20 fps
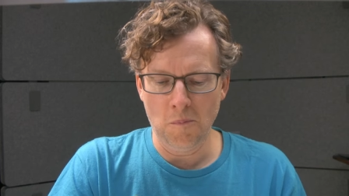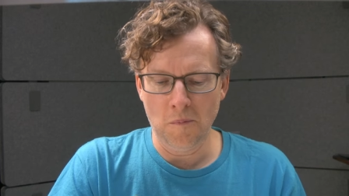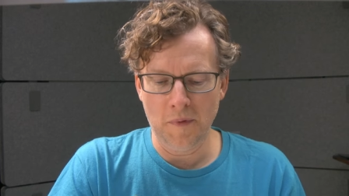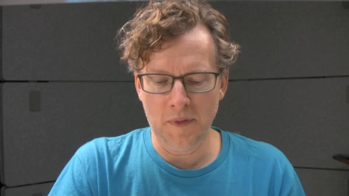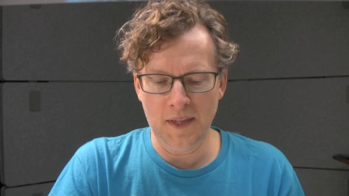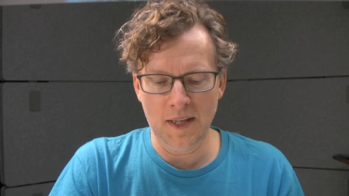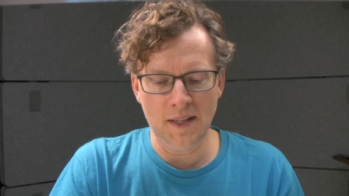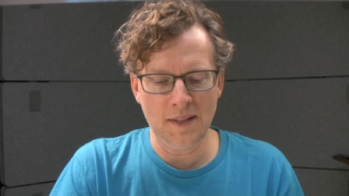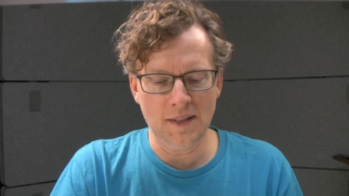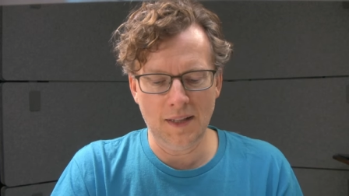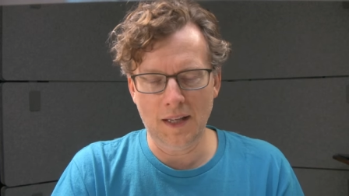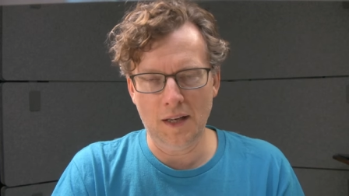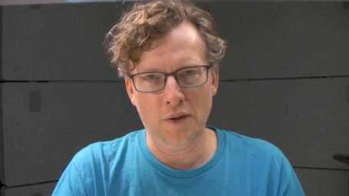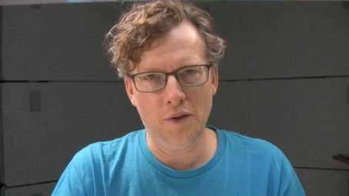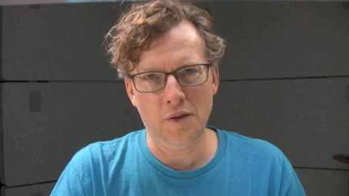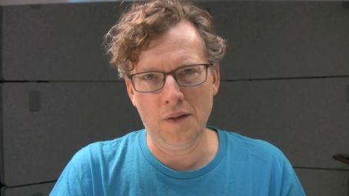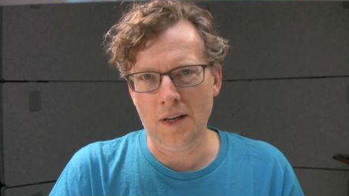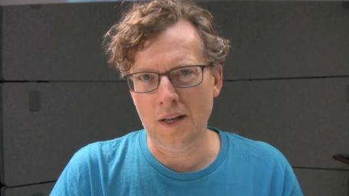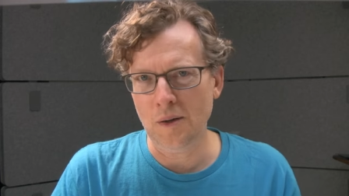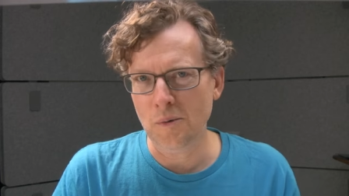thing that I
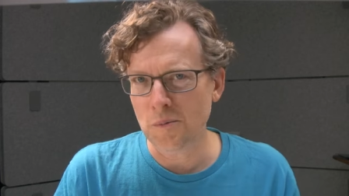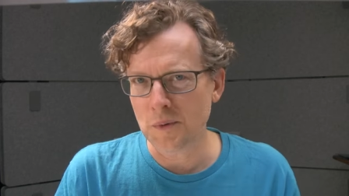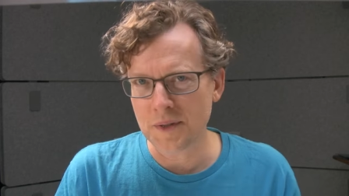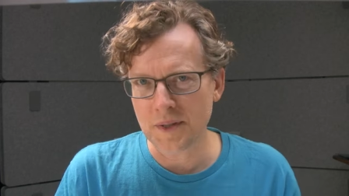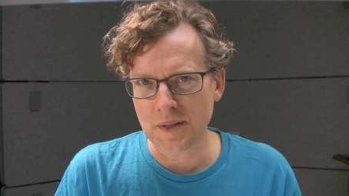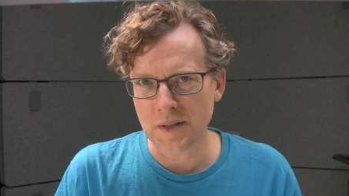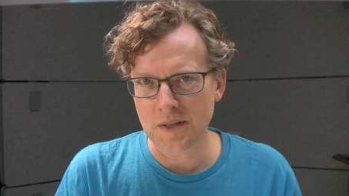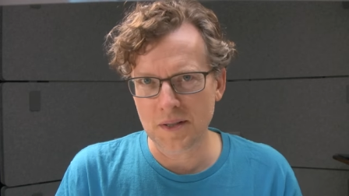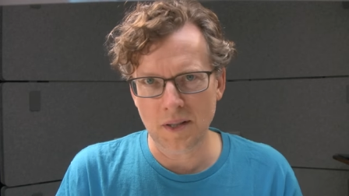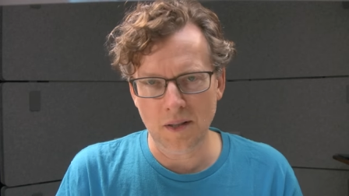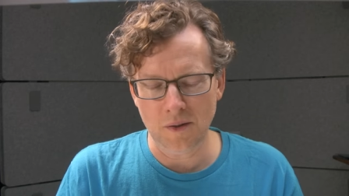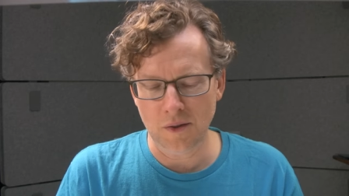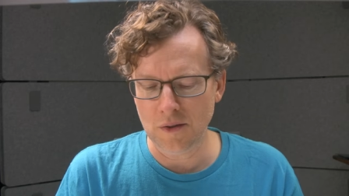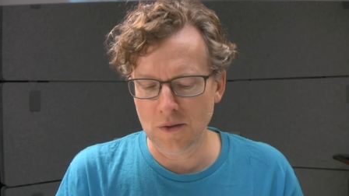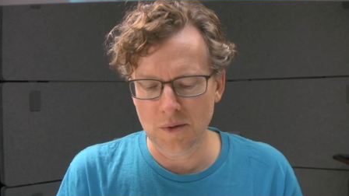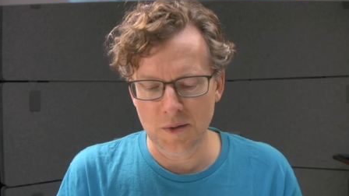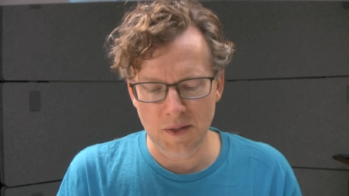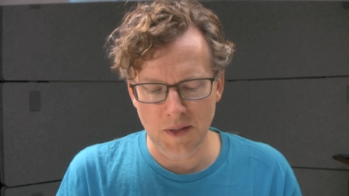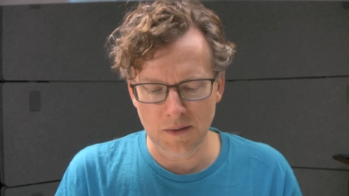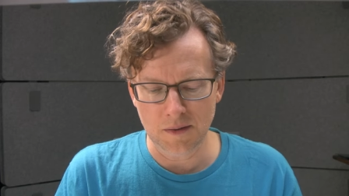thought was a cellular
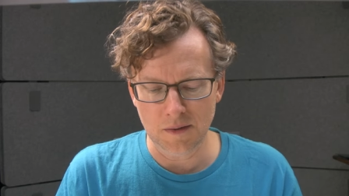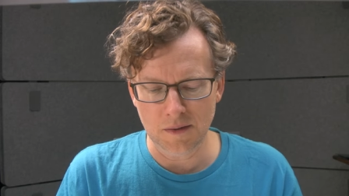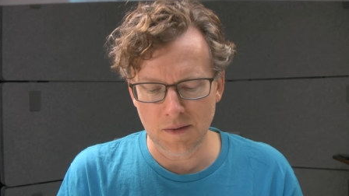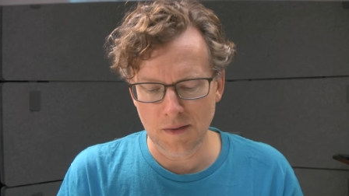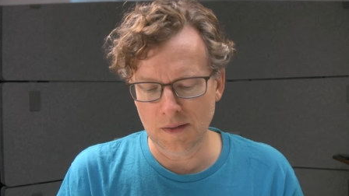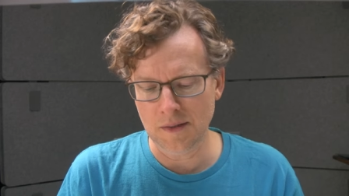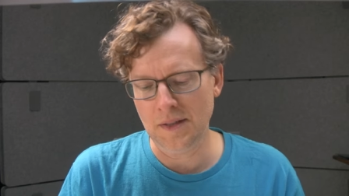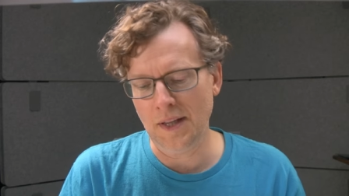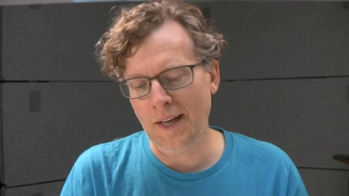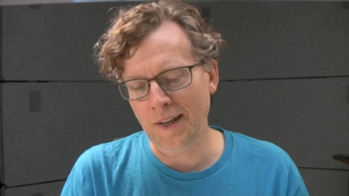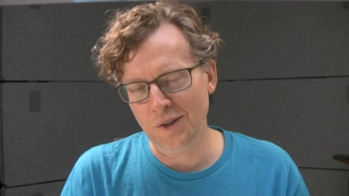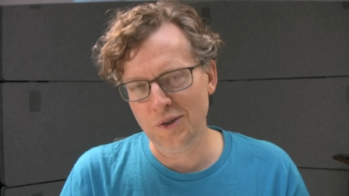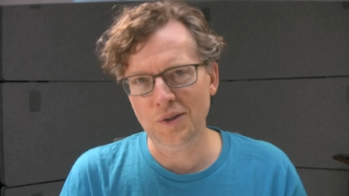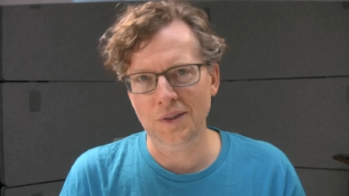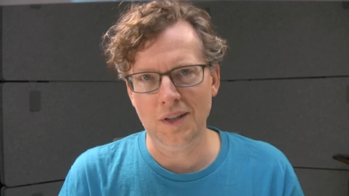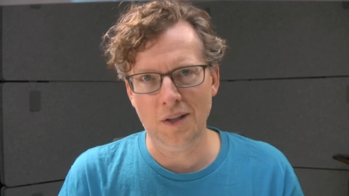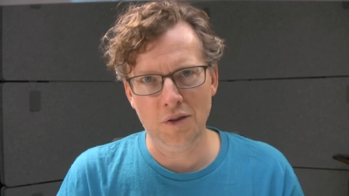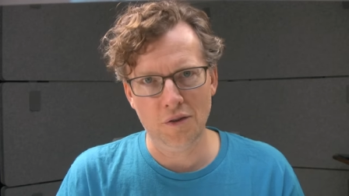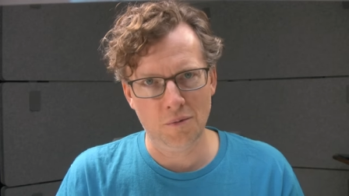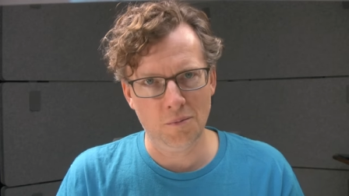signal is actually
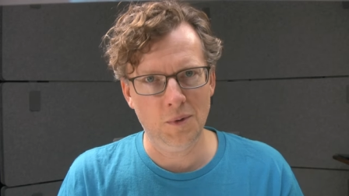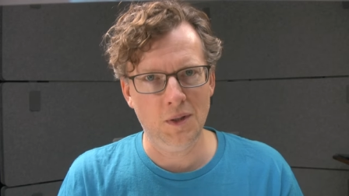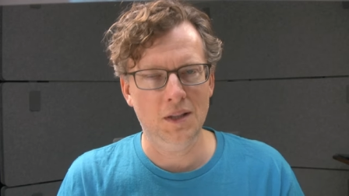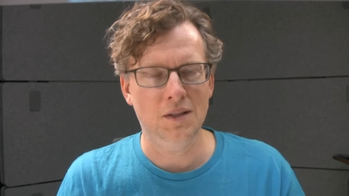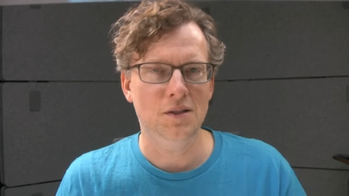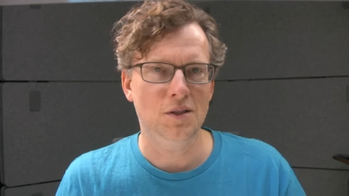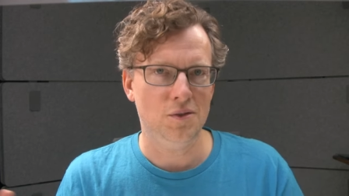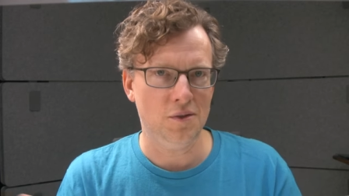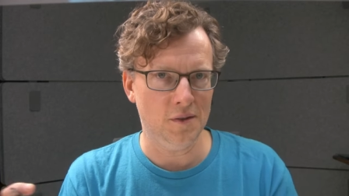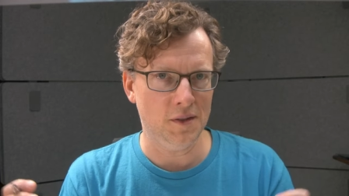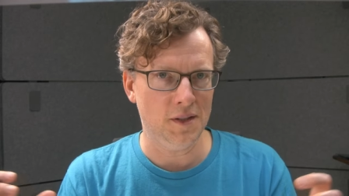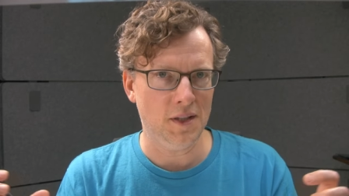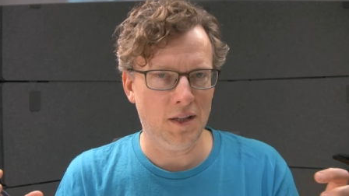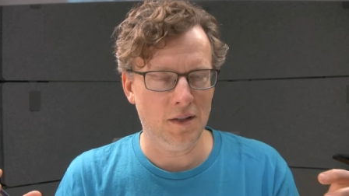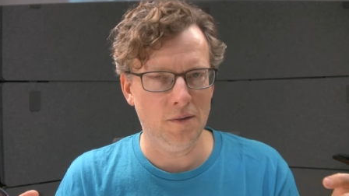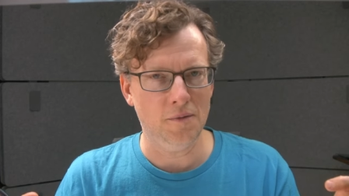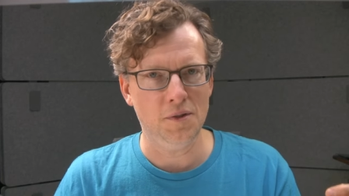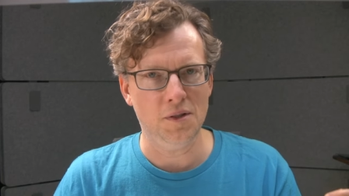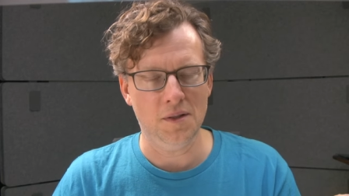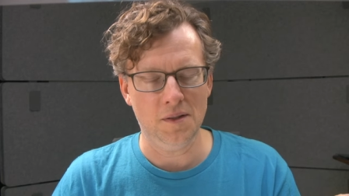three digital
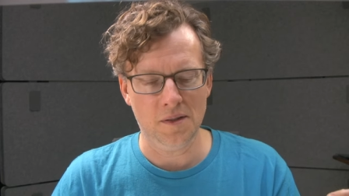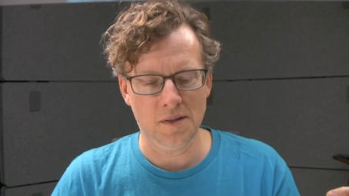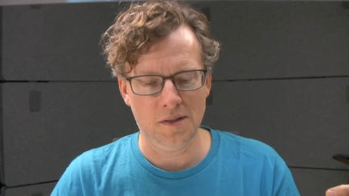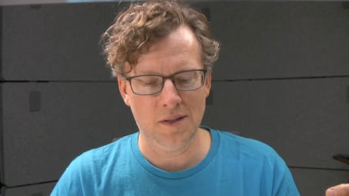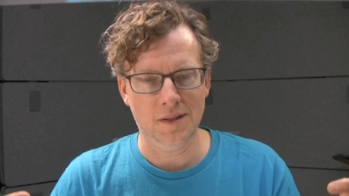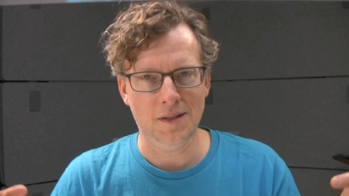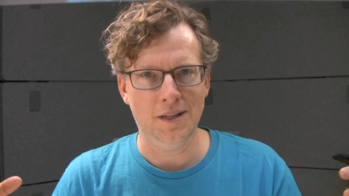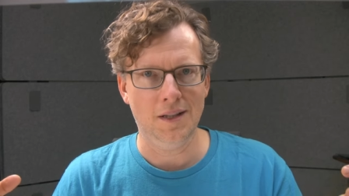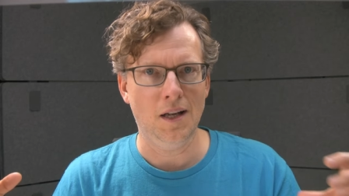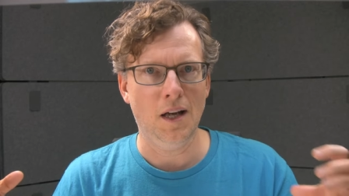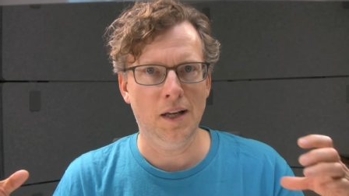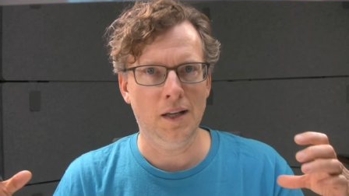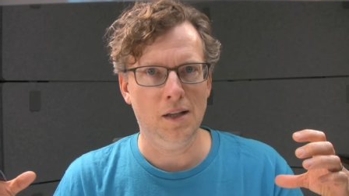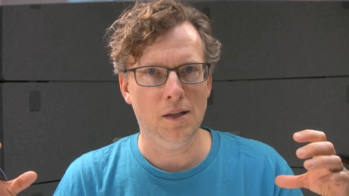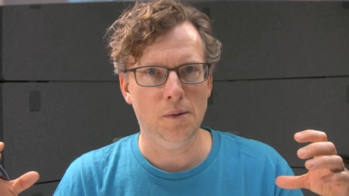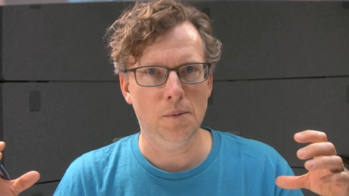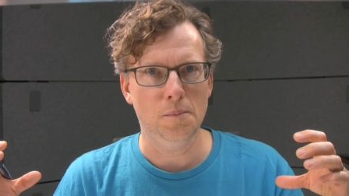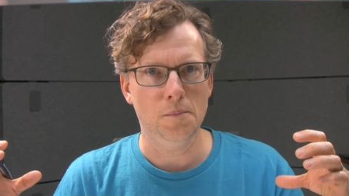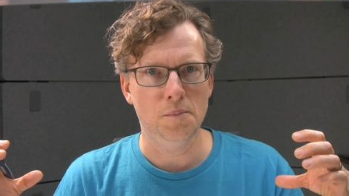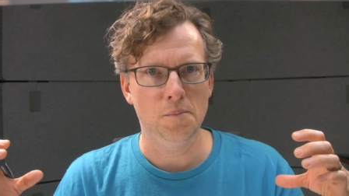television uh,